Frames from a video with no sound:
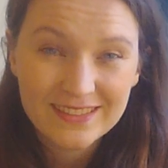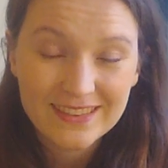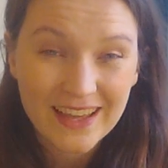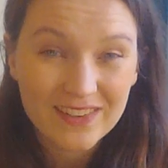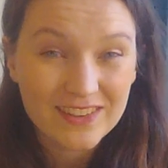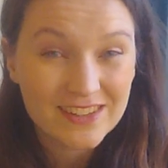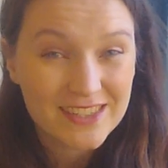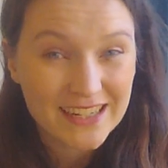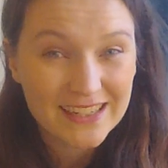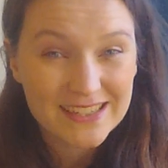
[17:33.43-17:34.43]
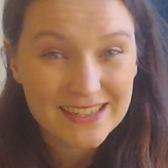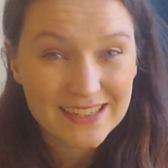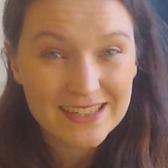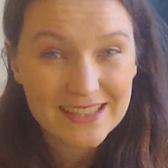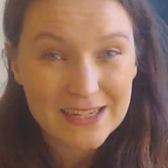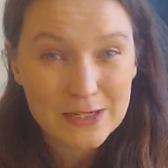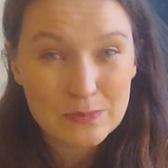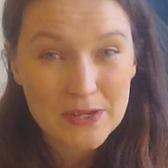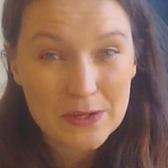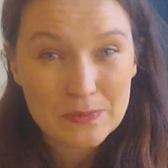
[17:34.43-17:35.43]
that the Jesus these
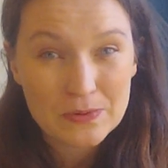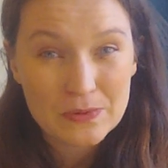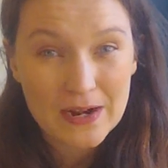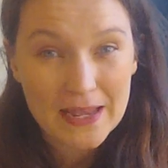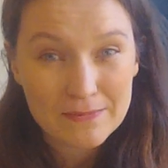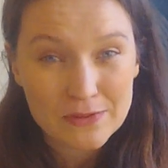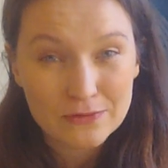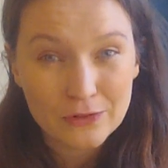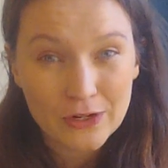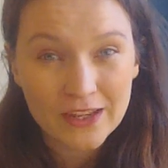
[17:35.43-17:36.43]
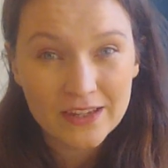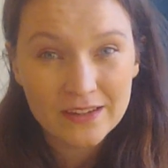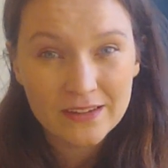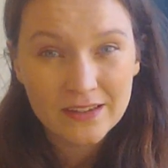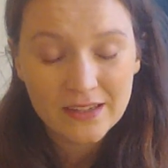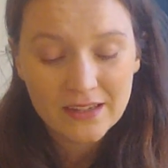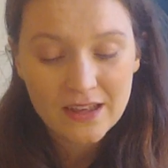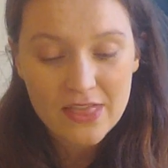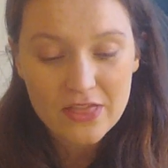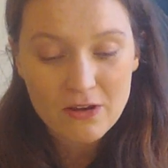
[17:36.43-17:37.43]
people claim to follow,
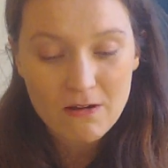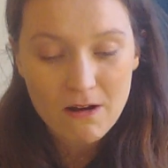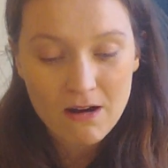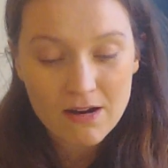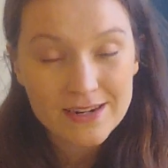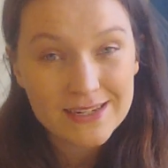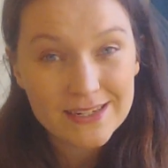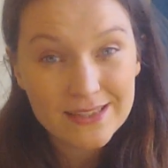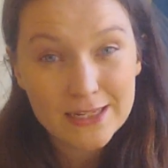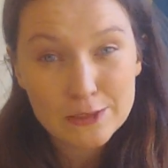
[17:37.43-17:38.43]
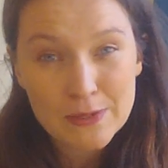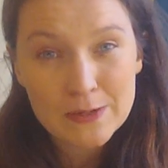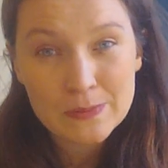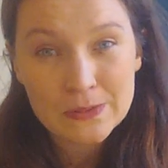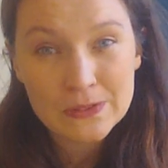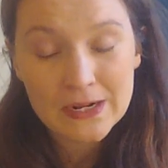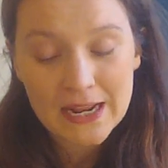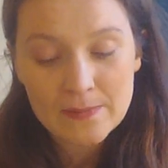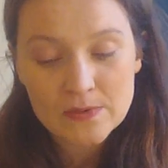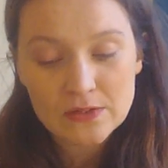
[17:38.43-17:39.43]
the God these people
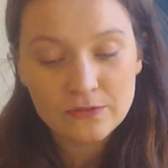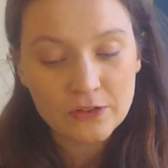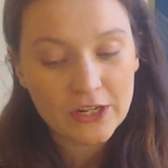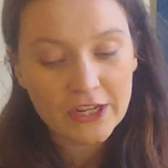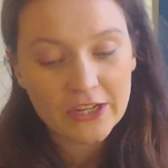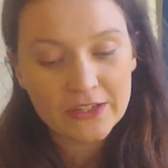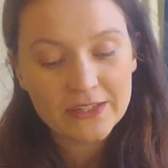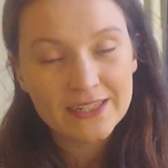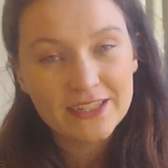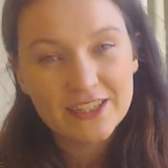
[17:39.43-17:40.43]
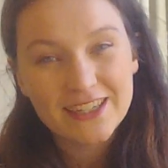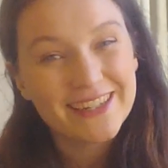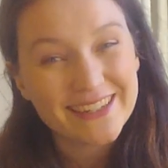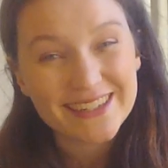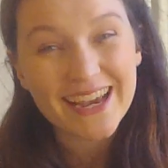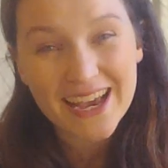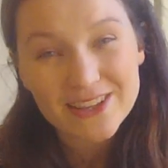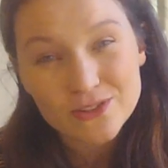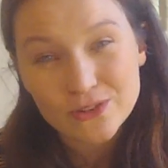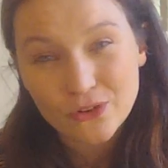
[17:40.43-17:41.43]
claim to follow, he
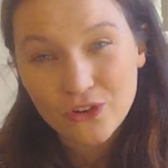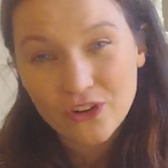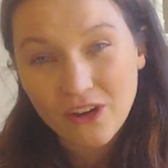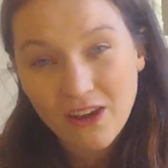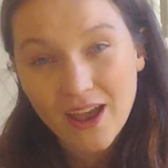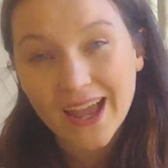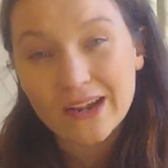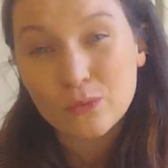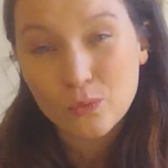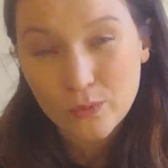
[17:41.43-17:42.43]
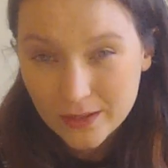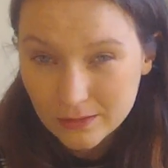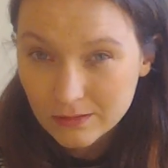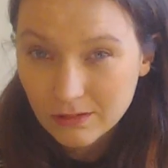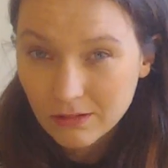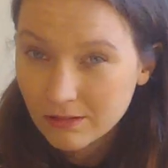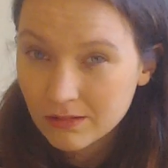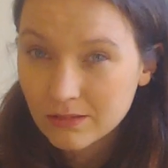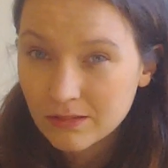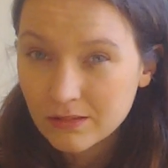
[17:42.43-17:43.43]
has not and will not
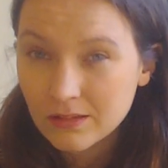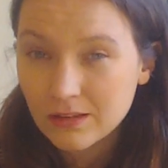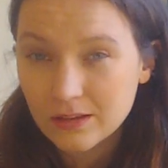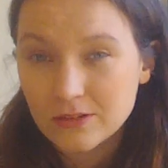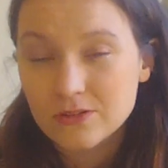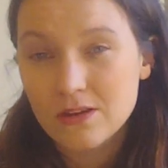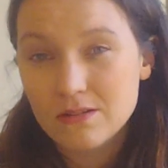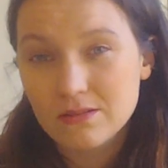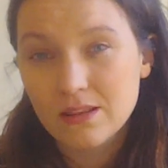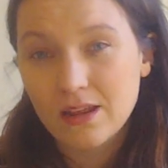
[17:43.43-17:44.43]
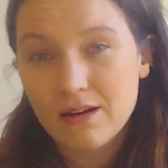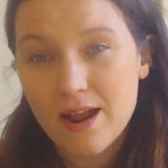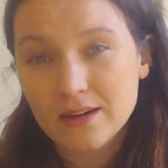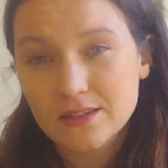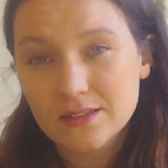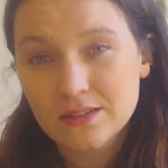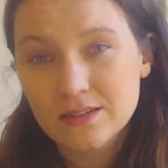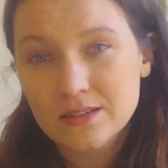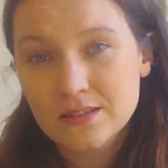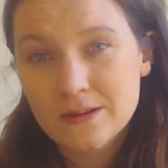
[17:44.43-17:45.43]
condone their
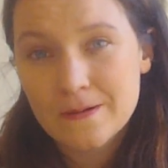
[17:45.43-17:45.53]
actions.